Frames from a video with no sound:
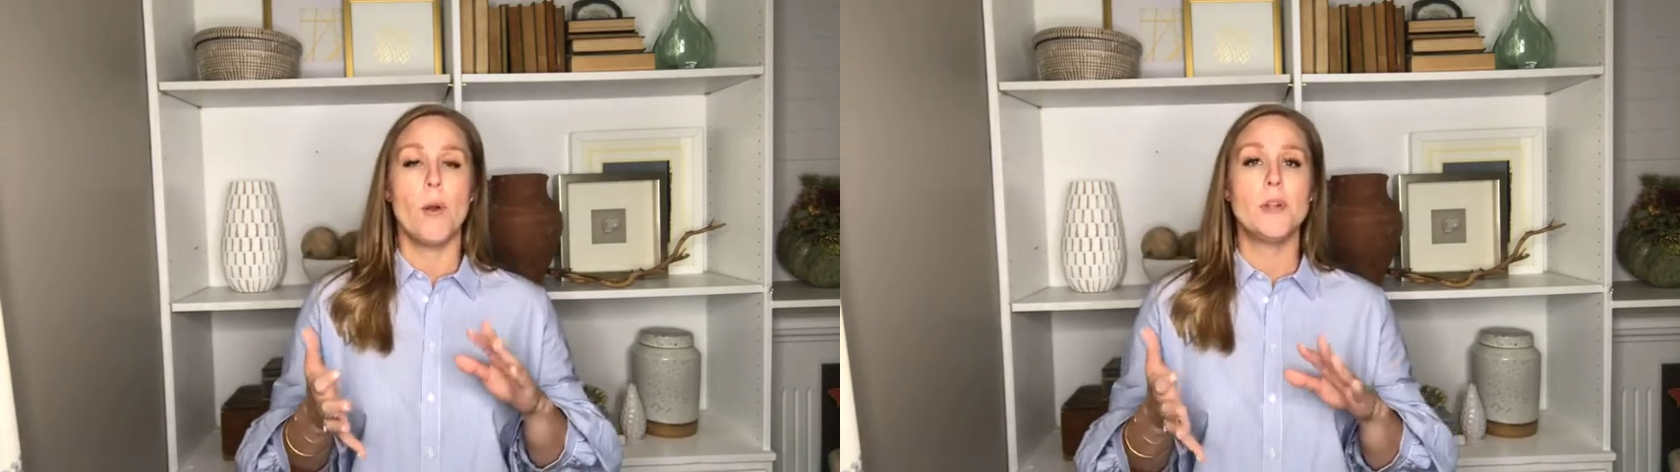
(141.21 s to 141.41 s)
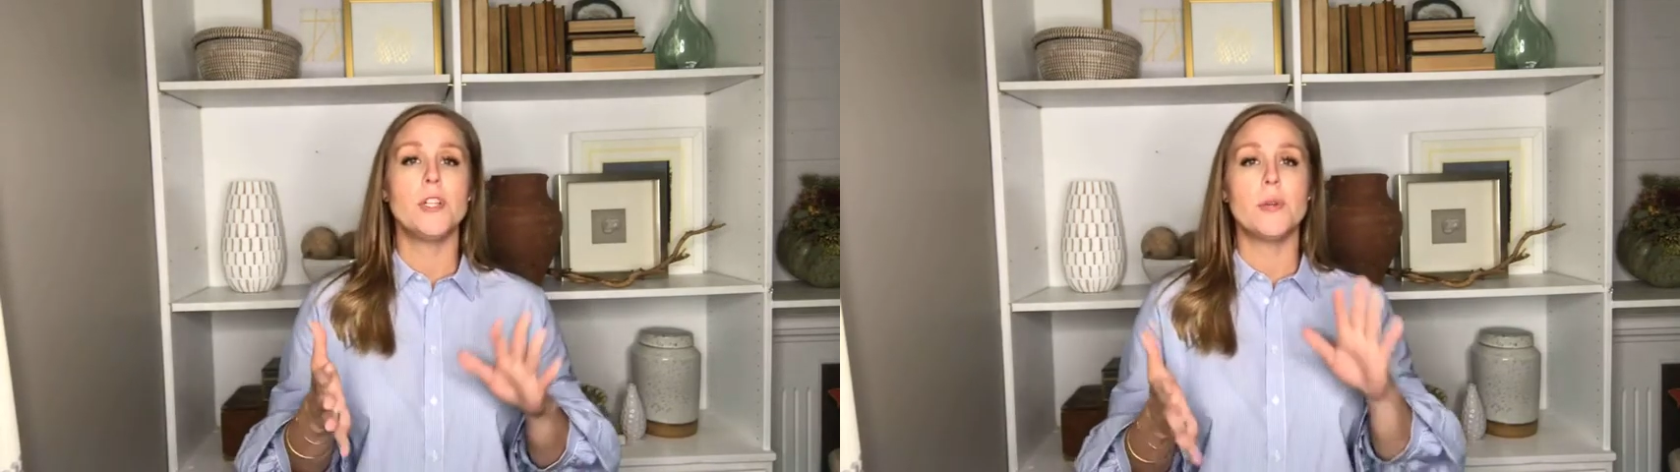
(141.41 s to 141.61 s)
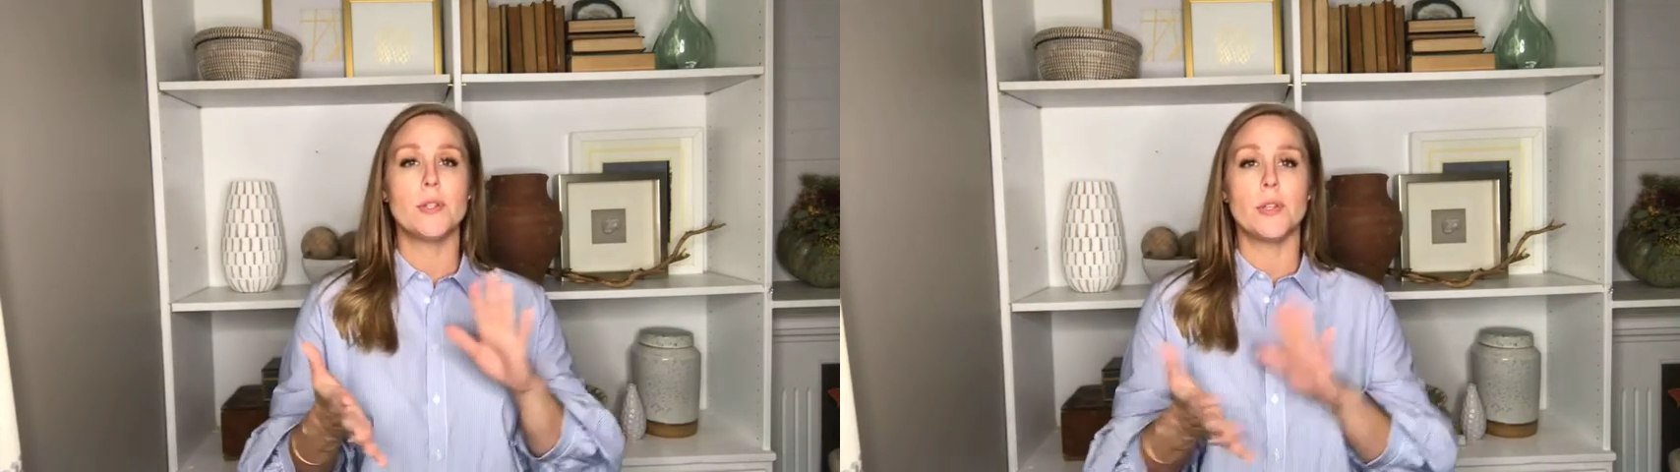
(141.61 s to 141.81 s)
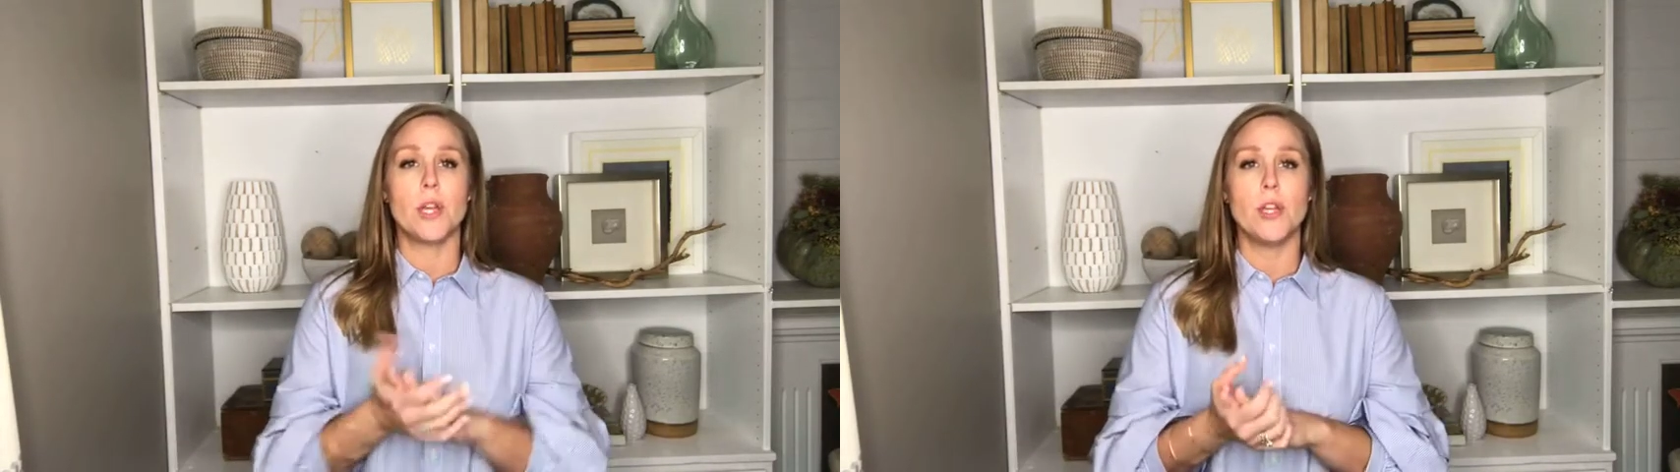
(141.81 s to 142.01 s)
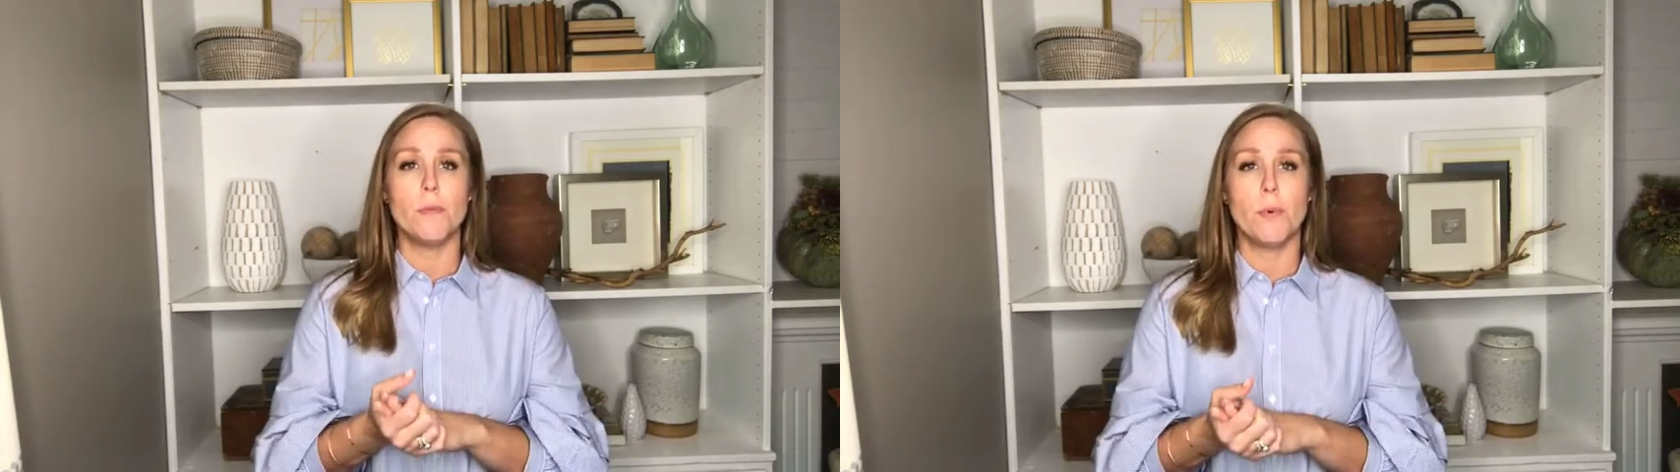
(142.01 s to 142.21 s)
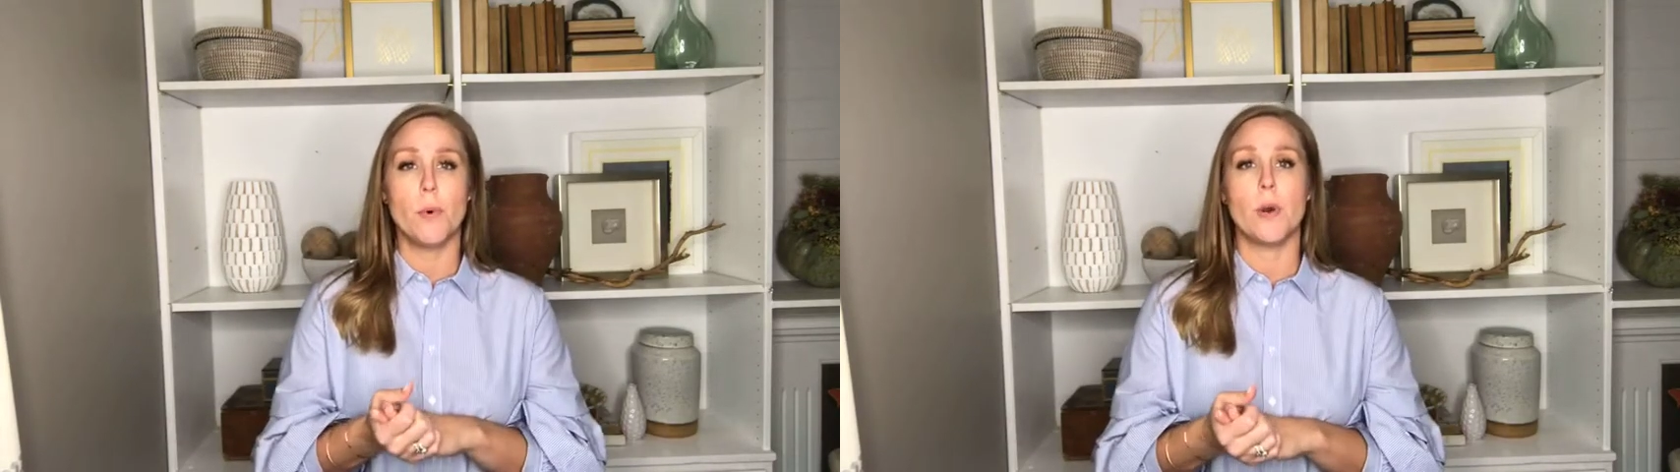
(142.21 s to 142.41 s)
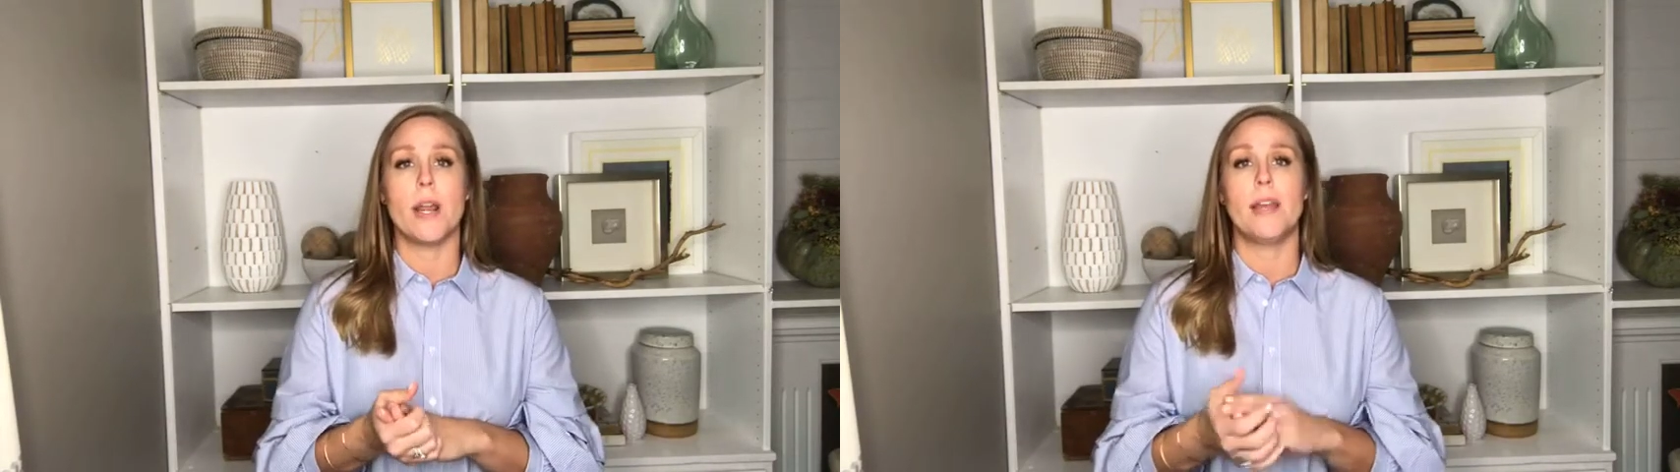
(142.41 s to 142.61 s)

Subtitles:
I want you to do is look at your board